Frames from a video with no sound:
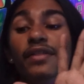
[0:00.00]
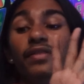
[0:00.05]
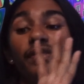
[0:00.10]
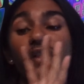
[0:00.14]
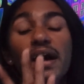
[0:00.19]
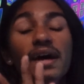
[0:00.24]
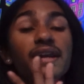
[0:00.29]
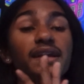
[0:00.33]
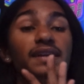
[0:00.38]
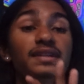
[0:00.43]

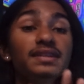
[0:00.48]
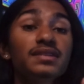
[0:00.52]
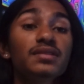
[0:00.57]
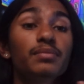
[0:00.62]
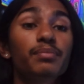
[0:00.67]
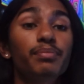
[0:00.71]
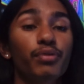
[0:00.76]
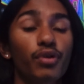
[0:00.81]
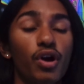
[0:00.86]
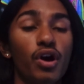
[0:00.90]
That is the
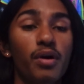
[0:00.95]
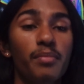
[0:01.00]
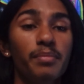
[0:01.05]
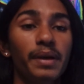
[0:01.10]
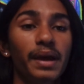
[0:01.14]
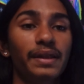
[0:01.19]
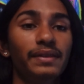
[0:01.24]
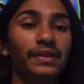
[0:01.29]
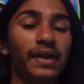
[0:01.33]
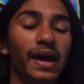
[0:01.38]
prompt,
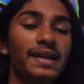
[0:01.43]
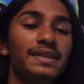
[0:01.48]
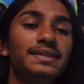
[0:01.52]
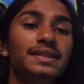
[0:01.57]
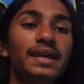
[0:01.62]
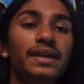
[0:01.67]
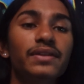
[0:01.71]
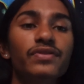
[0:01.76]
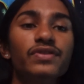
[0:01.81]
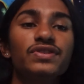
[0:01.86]
and that's
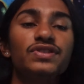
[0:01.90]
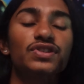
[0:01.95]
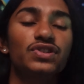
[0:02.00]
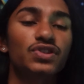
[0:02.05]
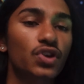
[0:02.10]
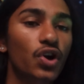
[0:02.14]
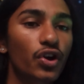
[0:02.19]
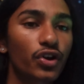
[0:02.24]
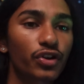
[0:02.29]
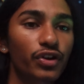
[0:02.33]
like the
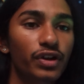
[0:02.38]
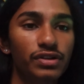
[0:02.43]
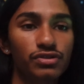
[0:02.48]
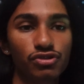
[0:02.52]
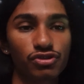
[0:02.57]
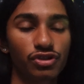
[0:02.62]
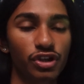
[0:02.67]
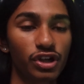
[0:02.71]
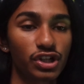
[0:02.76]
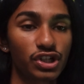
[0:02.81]
starter
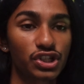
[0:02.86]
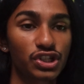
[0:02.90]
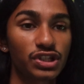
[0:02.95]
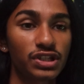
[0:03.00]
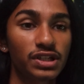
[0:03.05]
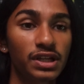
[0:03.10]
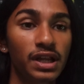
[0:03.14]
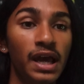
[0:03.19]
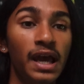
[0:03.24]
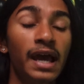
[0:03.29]

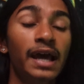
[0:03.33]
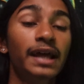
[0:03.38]
introduction